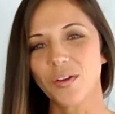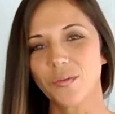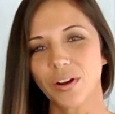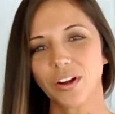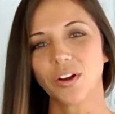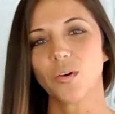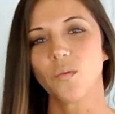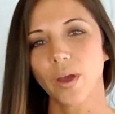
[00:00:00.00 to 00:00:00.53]
We
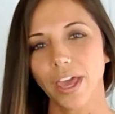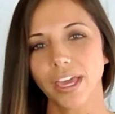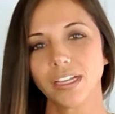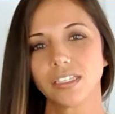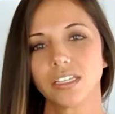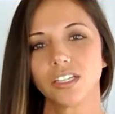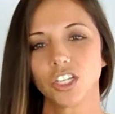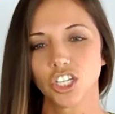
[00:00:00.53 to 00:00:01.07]
wanted a
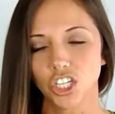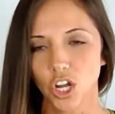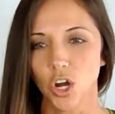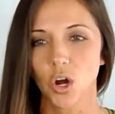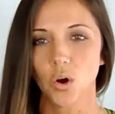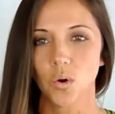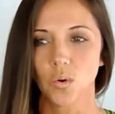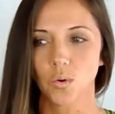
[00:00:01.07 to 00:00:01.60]
way to
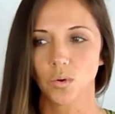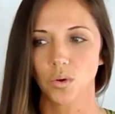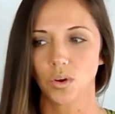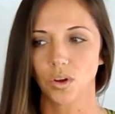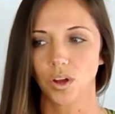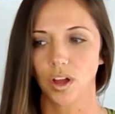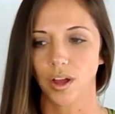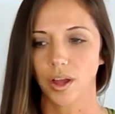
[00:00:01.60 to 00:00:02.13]
show
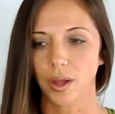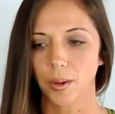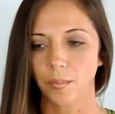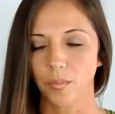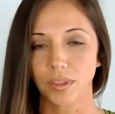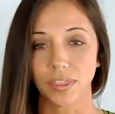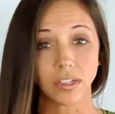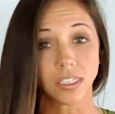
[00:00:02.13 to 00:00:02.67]

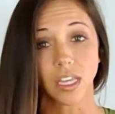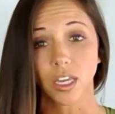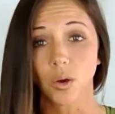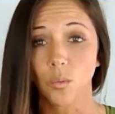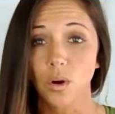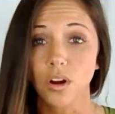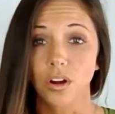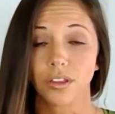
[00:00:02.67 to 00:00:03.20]
without saying
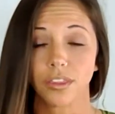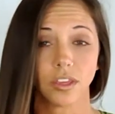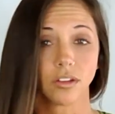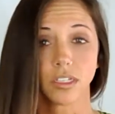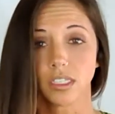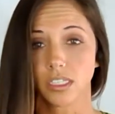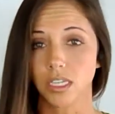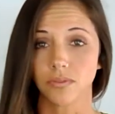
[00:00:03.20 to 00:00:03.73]
a word that you
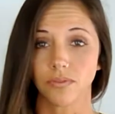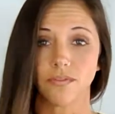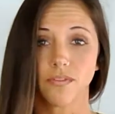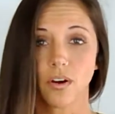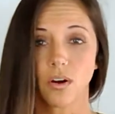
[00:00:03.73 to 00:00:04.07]
could see from